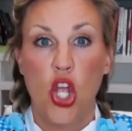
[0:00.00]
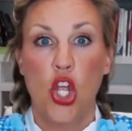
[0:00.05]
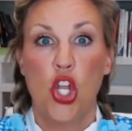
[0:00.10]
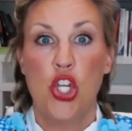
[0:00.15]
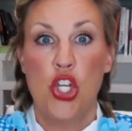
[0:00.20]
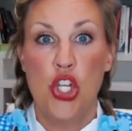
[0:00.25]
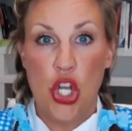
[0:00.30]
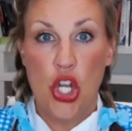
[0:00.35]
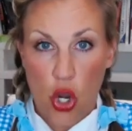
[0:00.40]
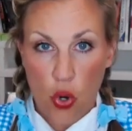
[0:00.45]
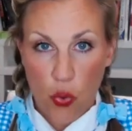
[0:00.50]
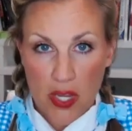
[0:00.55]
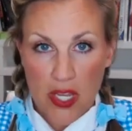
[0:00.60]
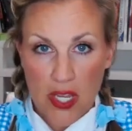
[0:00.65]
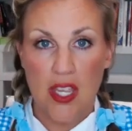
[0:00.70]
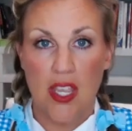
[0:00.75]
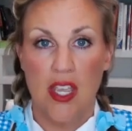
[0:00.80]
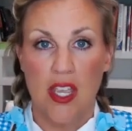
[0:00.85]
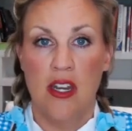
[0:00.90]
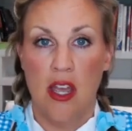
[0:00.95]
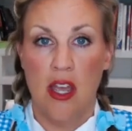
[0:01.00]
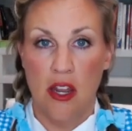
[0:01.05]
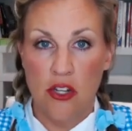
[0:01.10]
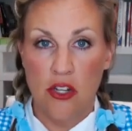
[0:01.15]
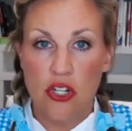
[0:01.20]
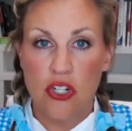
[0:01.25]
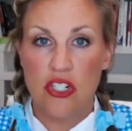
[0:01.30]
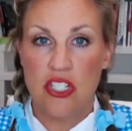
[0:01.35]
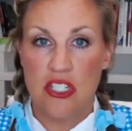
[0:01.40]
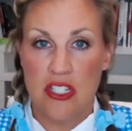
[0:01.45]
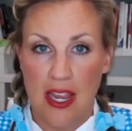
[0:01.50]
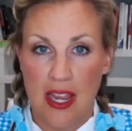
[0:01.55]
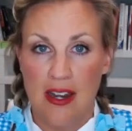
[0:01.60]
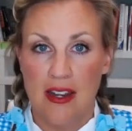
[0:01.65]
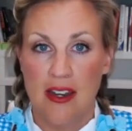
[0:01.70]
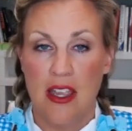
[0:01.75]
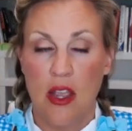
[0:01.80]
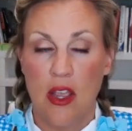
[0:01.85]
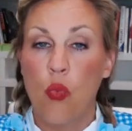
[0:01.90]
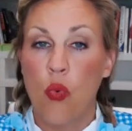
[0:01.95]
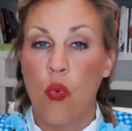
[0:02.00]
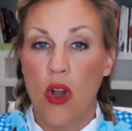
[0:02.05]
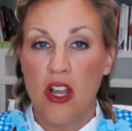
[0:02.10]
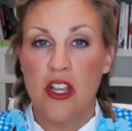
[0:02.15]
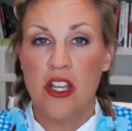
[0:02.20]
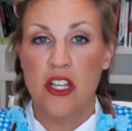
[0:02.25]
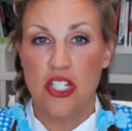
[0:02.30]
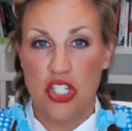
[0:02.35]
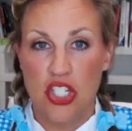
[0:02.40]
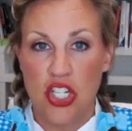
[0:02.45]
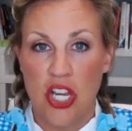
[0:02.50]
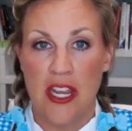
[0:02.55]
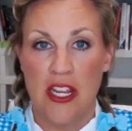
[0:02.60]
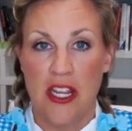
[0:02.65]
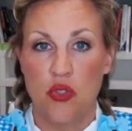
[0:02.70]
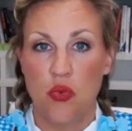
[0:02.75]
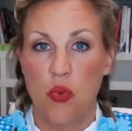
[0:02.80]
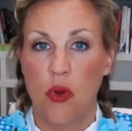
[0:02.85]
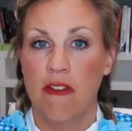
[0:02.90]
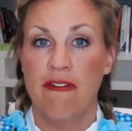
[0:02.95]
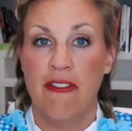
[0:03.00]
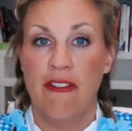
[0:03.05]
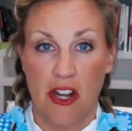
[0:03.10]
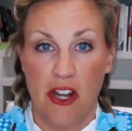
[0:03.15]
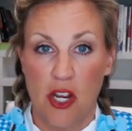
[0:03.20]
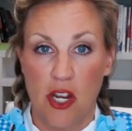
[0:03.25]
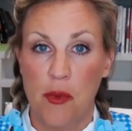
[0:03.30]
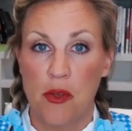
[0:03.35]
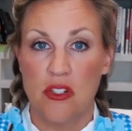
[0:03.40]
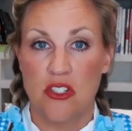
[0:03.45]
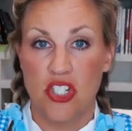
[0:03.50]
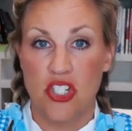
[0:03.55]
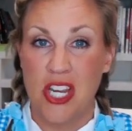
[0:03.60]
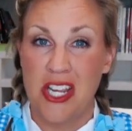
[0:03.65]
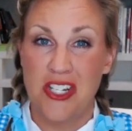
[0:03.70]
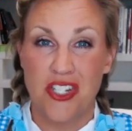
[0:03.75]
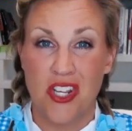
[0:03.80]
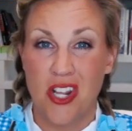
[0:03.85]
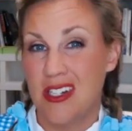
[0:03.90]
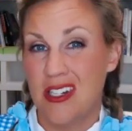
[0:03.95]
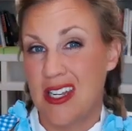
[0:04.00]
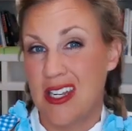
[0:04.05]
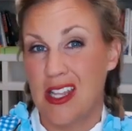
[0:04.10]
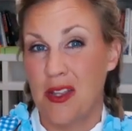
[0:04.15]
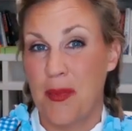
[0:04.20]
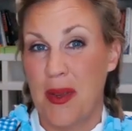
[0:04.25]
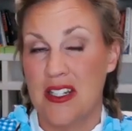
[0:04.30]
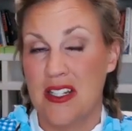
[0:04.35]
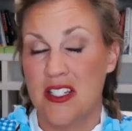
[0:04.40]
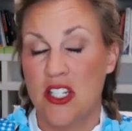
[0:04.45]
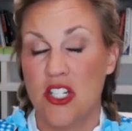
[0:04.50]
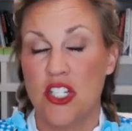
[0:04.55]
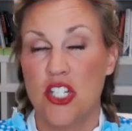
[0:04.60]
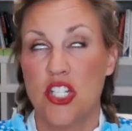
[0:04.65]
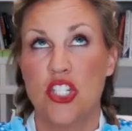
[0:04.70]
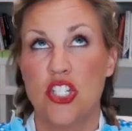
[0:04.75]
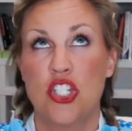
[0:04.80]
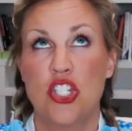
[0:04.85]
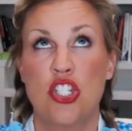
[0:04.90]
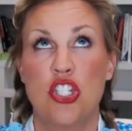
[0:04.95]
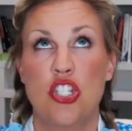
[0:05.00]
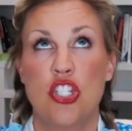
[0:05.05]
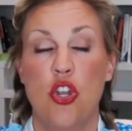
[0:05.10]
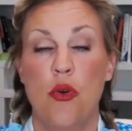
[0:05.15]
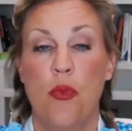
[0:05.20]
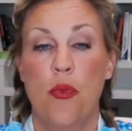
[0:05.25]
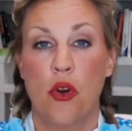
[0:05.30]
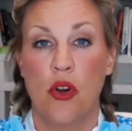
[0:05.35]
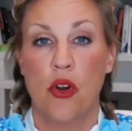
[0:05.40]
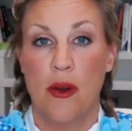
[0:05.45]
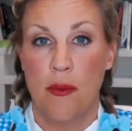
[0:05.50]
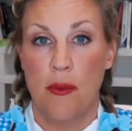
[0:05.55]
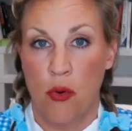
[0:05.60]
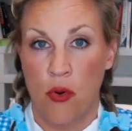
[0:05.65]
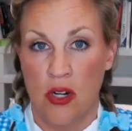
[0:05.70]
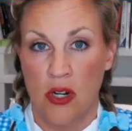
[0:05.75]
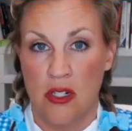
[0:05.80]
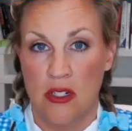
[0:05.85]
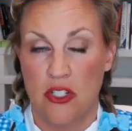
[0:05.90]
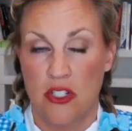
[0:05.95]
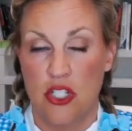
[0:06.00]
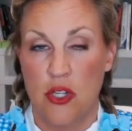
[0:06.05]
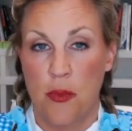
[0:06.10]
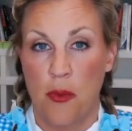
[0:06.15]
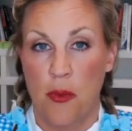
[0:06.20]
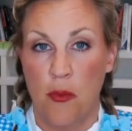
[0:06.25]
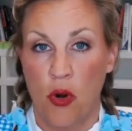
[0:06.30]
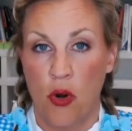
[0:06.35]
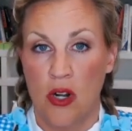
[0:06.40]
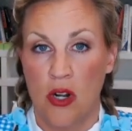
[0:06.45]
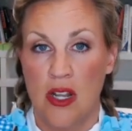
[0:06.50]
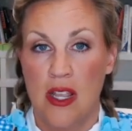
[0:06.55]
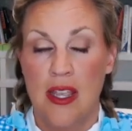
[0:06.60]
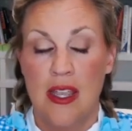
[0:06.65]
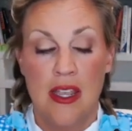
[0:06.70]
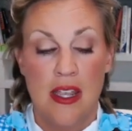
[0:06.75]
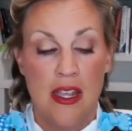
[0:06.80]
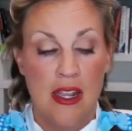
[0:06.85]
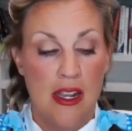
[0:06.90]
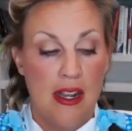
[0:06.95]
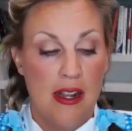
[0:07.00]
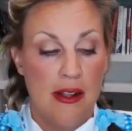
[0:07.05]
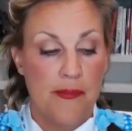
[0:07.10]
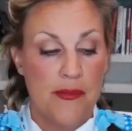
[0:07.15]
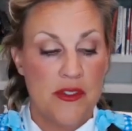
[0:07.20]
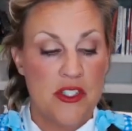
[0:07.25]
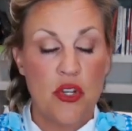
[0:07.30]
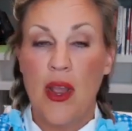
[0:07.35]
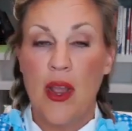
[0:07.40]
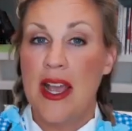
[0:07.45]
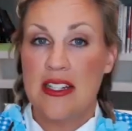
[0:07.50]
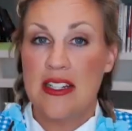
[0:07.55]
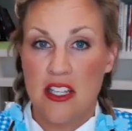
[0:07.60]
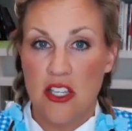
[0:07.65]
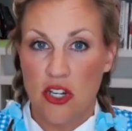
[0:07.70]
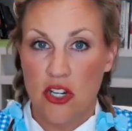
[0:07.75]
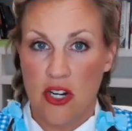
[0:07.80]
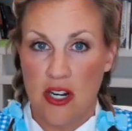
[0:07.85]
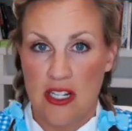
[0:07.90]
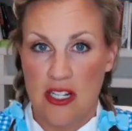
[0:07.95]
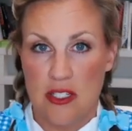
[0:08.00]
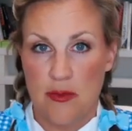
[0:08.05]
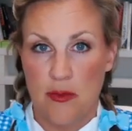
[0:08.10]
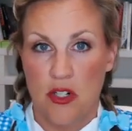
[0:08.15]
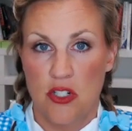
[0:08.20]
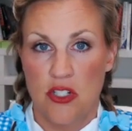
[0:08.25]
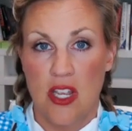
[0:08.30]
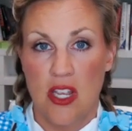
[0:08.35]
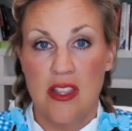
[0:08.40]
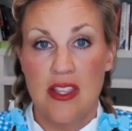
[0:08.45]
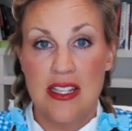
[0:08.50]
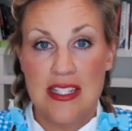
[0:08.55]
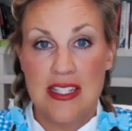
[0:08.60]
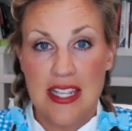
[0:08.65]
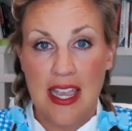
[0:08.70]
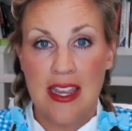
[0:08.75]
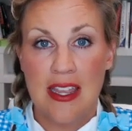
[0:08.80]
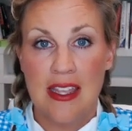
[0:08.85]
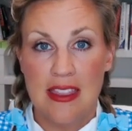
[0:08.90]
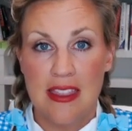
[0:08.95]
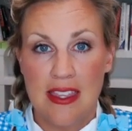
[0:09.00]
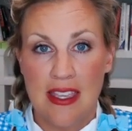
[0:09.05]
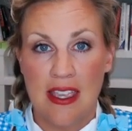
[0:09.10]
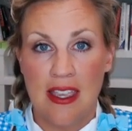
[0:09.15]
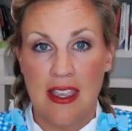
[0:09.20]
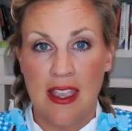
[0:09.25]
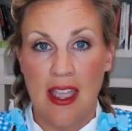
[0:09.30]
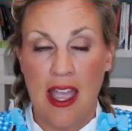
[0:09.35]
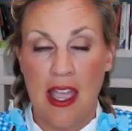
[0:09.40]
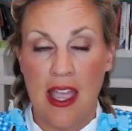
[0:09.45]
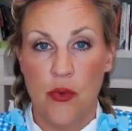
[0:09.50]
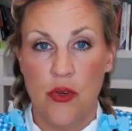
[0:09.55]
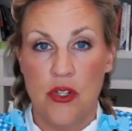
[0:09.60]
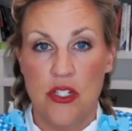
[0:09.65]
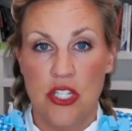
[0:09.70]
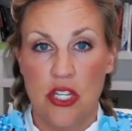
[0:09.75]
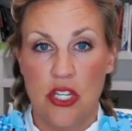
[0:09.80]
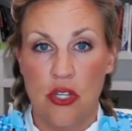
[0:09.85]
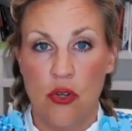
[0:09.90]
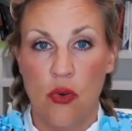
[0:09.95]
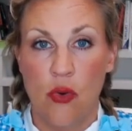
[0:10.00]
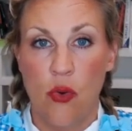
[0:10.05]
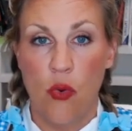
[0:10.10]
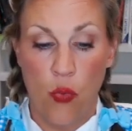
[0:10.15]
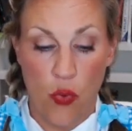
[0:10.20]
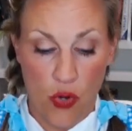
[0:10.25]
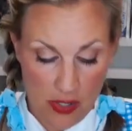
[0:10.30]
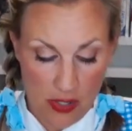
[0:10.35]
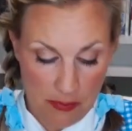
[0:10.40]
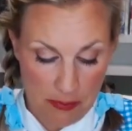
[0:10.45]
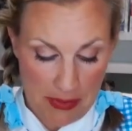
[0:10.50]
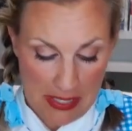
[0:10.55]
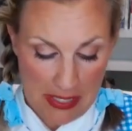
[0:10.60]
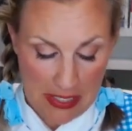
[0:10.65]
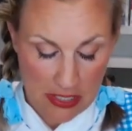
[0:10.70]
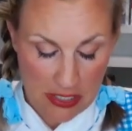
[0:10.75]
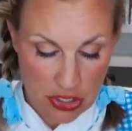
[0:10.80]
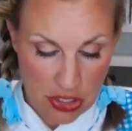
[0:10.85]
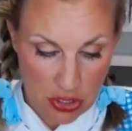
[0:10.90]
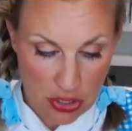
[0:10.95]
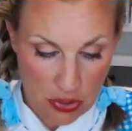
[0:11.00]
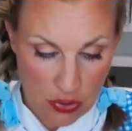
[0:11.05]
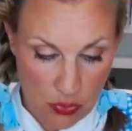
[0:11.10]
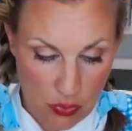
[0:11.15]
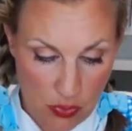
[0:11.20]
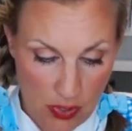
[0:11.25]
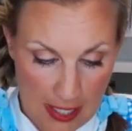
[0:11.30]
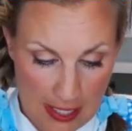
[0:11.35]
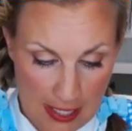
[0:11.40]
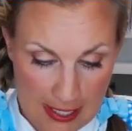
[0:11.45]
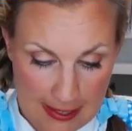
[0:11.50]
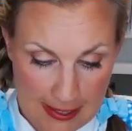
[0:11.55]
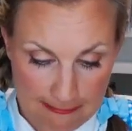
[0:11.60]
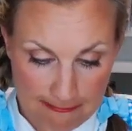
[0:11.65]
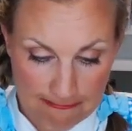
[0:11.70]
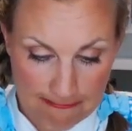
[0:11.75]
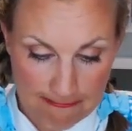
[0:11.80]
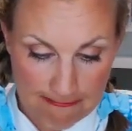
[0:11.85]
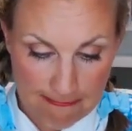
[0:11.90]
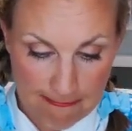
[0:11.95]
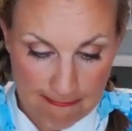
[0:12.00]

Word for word: knowing and understanding what could change, what variables change on a daily basis is super important, super important so asking your customers and the second thing i would do would be to um,